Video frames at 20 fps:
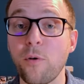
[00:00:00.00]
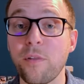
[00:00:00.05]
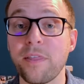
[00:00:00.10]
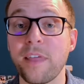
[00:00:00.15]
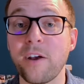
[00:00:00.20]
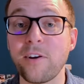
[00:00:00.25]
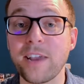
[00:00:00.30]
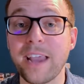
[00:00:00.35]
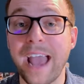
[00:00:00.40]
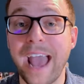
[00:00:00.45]

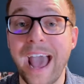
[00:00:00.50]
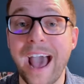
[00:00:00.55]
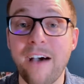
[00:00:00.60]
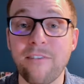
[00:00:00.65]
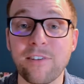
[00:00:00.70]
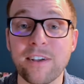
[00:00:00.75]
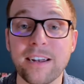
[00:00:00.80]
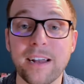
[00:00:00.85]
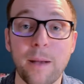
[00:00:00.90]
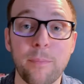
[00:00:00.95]
there you
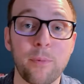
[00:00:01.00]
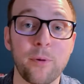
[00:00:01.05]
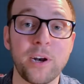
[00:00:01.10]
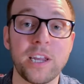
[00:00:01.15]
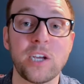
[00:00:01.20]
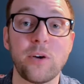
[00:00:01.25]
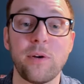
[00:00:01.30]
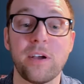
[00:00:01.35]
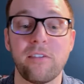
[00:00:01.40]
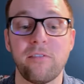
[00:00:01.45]
have it, a
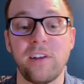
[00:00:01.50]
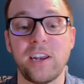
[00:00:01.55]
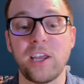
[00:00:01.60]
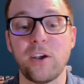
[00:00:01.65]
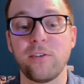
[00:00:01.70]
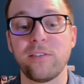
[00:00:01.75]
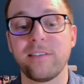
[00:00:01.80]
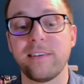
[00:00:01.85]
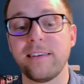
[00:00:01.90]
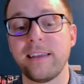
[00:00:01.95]
pretty quick
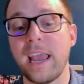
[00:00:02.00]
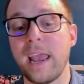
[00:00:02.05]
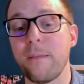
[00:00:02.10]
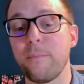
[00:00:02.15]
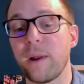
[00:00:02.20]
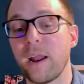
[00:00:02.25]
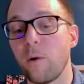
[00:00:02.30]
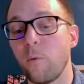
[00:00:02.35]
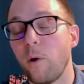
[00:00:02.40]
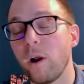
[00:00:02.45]
video today,
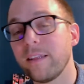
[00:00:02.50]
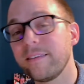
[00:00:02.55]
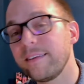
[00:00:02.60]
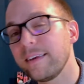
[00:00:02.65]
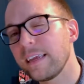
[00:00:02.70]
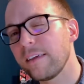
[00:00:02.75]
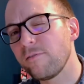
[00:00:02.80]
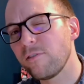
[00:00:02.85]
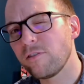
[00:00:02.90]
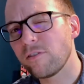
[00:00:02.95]
but I wanted to
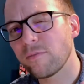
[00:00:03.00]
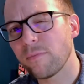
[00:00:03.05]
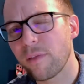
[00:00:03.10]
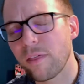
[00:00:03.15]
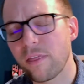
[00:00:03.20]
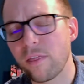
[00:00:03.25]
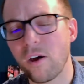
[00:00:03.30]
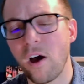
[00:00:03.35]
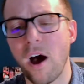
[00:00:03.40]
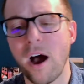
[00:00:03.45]
give you some
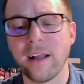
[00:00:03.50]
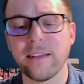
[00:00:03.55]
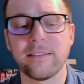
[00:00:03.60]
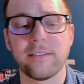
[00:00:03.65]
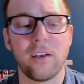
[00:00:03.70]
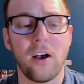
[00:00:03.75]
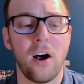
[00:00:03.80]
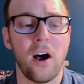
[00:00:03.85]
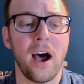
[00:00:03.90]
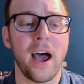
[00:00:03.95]

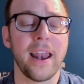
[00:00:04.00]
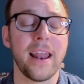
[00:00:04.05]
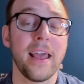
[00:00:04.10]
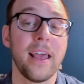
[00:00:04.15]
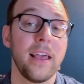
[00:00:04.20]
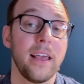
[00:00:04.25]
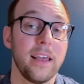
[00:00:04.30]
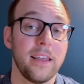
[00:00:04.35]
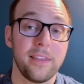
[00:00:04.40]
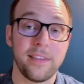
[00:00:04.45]
thoughts on
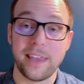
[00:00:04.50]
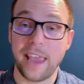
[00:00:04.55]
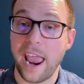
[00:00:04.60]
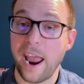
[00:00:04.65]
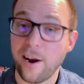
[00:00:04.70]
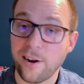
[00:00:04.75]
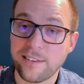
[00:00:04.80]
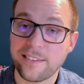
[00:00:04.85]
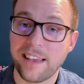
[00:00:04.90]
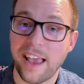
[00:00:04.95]
the
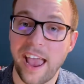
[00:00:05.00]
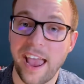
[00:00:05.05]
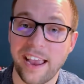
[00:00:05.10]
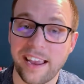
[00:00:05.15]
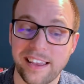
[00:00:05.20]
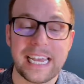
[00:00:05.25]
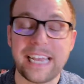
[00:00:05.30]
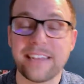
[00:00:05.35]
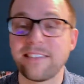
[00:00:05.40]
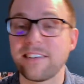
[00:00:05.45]

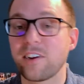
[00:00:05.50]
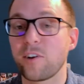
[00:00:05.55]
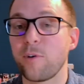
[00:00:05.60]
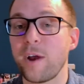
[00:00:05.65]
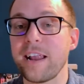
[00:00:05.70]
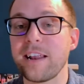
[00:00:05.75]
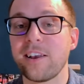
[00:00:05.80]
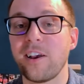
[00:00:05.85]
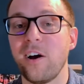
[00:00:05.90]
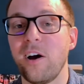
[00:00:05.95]
AirTag. It's a
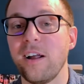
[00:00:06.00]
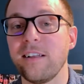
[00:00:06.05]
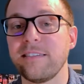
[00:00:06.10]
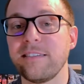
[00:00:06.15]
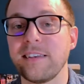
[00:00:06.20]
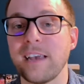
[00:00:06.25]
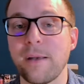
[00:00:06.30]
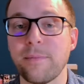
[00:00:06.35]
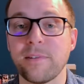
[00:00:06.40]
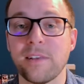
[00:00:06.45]
great
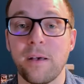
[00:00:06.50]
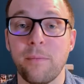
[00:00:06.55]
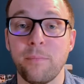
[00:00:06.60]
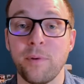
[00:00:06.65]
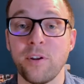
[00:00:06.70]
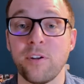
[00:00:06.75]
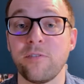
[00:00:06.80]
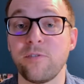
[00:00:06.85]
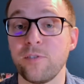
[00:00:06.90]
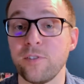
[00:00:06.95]
concept, a
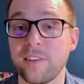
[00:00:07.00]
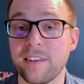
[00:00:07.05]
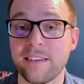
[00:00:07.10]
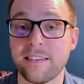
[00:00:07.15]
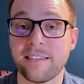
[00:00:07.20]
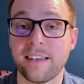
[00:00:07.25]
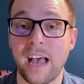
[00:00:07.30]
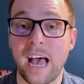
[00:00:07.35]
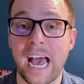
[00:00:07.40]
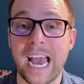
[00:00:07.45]
beautiful
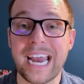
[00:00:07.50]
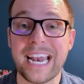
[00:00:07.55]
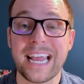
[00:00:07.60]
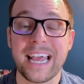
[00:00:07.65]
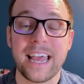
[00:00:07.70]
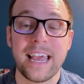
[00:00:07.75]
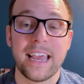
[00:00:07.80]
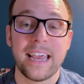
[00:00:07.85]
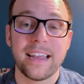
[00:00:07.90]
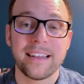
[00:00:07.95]
design.
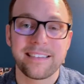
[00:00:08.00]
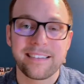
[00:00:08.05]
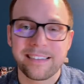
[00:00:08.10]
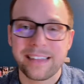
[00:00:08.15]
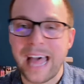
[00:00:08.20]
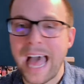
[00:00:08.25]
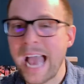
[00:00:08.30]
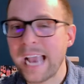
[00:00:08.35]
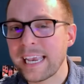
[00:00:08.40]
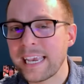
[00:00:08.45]
It's
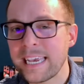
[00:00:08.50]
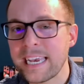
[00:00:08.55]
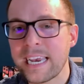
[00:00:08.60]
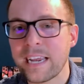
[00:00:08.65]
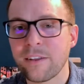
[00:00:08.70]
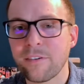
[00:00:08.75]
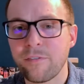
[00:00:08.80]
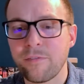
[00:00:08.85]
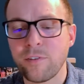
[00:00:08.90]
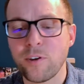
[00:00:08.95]
lacking
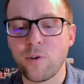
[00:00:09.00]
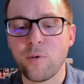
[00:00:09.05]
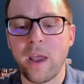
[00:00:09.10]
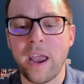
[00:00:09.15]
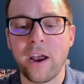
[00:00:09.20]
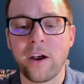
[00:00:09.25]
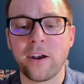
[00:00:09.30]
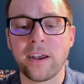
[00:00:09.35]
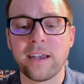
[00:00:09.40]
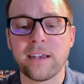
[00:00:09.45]
in a few
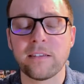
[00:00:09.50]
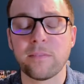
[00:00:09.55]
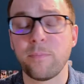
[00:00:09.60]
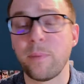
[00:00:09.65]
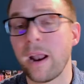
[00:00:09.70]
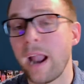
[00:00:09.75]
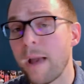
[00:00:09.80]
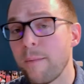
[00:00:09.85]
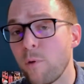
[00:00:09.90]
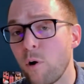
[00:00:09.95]
areas,
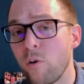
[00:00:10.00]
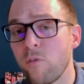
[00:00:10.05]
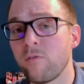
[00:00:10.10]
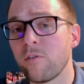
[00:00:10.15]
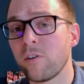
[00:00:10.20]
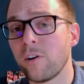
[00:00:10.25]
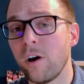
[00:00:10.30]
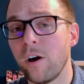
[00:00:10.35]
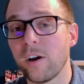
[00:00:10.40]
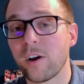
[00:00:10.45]
but I'm
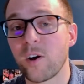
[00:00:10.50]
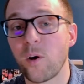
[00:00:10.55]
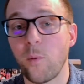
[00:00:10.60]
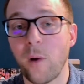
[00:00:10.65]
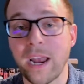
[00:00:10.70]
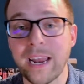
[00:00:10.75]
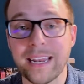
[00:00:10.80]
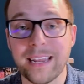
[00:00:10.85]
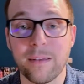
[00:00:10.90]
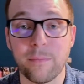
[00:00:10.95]
overall
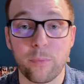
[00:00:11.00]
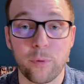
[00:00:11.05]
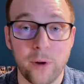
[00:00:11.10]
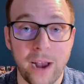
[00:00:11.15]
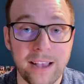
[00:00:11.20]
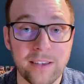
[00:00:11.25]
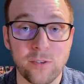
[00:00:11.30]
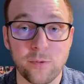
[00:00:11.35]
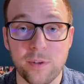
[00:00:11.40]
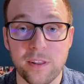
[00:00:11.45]
quite
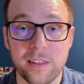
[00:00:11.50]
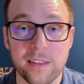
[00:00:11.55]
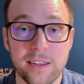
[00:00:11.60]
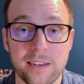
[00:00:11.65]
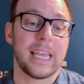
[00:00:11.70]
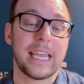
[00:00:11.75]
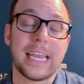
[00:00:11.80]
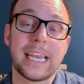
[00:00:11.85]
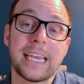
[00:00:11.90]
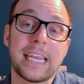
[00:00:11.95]
impressed with it.
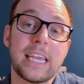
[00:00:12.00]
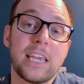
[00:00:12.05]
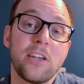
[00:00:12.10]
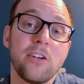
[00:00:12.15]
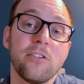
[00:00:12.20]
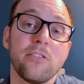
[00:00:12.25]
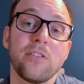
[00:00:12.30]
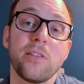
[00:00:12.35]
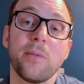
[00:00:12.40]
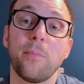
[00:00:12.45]
And
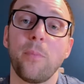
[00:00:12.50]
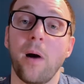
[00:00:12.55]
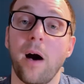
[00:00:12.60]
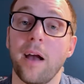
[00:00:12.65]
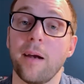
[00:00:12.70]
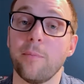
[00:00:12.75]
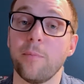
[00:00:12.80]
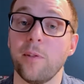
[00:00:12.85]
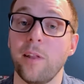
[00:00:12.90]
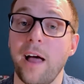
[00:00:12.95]
here's the
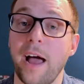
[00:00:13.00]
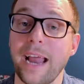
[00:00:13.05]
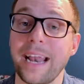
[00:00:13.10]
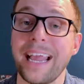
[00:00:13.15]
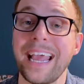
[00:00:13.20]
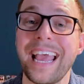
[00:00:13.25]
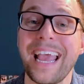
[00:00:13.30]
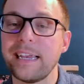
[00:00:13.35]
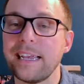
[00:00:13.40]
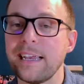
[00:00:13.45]
bottom line.
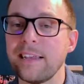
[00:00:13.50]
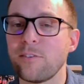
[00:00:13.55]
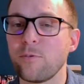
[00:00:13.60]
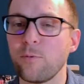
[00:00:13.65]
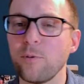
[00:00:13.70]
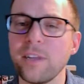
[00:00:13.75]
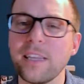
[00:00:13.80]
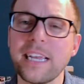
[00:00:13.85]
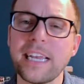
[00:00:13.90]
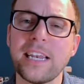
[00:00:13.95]
It's
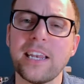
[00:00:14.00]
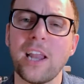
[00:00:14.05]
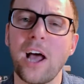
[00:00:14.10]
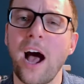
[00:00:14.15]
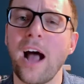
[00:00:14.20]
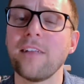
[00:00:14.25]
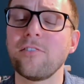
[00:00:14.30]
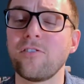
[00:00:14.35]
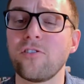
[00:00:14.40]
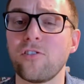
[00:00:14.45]
really
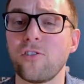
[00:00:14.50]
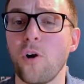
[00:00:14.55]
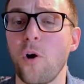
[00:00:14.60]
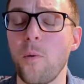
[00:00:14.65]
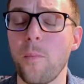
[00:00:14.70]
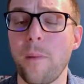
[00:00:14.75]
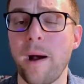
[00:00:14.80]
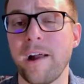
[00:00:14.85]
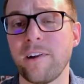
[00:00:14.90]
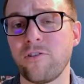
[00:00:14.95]
not
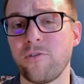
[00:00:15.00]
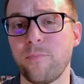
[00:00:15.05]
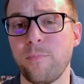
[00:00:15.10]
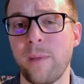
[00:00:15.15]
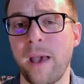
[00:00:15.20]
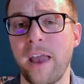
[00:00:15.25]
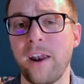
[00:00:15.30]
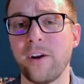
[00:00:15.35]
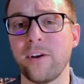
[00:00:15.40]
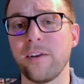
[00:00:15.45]
so much
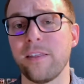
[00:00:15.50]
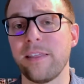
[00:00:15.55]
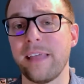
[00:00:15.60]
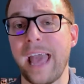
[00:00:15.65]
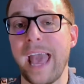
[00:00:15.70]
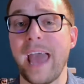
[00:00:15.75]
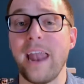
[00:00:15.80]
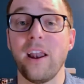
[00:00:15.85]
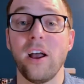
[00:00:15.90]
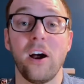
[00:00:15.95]
better
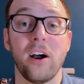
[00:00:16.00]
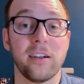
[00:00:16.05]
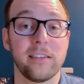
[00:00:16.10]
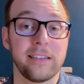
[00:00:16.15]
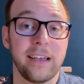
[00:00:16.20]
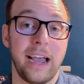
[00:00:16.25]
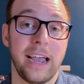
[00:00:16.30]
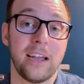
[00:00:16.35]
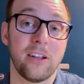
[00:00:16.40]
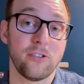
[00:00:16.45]
than our
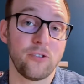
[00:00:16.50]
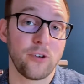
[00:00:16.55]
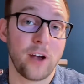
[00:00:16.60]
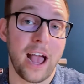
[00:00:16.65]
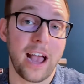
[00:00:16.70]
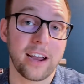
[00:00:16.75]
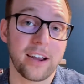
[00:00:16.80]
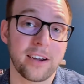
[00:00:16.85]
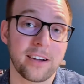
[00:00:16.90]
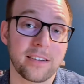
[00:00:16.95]
tile
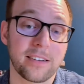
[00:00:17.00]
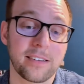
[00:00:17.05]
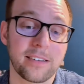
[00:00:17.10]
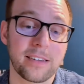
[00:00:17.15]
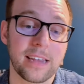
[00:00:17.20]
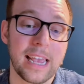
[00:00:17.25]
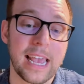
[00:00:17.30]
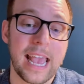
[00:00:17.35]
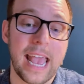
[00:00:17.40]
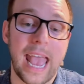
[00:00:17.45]

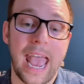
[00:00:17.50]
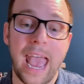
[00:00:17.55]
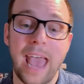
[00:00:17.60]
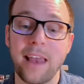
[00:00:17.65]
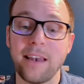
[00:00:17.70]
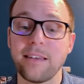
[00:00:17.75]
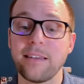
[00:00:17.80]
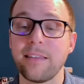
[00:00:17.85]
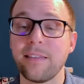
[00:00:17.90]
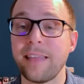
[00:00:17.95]
trackers.
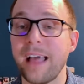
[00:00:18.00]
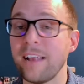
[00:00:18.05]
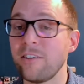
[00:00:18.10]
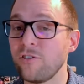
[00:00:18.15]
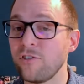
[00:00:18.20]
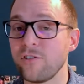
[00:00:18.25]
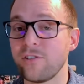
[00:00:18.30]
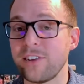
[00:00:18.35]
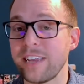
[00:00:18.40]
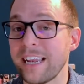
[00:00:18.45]
And that's
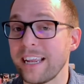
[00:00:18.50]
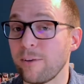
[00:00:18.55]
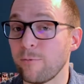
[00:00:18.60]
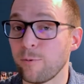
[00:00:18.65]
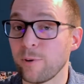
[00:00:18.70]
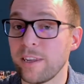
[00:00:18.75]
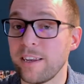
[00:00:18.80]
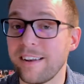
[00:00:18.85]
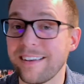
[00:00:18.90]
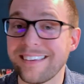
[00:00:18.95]
just it. It
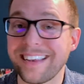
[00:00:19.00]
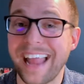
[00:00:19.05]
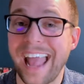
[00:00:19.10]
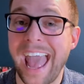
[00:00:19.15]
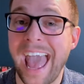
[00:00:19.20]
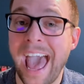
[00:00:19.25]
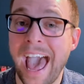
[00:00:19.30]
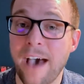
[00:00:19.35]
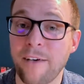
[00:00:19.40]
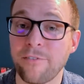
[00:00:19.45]
really doesn't
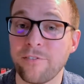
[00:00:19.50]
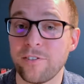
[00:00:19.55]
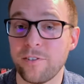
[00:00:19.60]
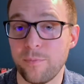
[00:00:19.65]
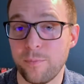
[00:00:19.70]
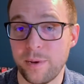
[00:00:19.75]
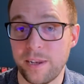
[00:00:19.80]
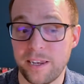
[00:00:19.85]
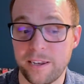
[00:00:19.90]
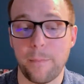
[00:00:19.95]
have to
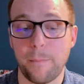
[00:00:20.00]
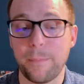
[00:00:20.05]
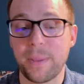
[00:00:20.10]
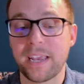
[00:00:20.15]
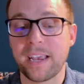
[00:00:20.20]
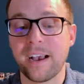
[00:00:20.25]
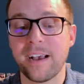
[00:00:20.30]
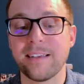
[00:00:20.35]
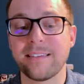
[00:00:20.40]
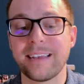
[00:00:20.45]
be.
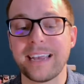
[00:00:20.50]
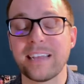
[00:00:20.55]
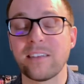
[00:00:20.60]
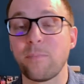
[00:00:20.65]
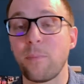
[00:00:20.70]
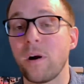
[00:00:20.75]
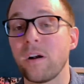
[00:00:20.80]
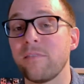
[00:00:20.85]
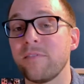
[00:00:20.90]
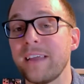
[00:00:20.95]
Because it's
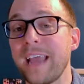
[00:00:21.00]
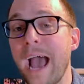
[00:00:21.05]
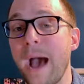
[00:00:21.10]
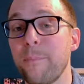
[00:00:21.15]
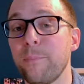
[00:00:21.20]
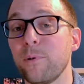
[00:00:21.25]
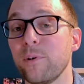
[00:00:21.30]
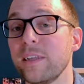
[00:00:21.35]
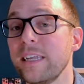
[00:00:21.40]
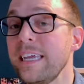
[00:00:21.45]
part of the
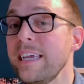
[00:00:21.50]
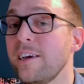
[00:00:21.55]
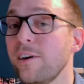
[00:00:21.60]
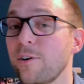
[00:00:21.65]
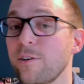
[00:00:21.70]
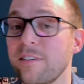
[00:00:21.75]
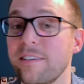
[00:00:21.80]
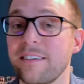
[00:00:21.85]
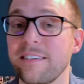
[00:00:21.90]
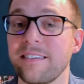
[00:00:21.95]
Apple
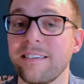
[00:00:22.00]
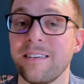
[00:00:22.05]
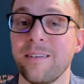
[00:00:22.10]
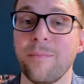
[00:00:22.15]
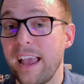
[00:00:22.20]
ecosystem,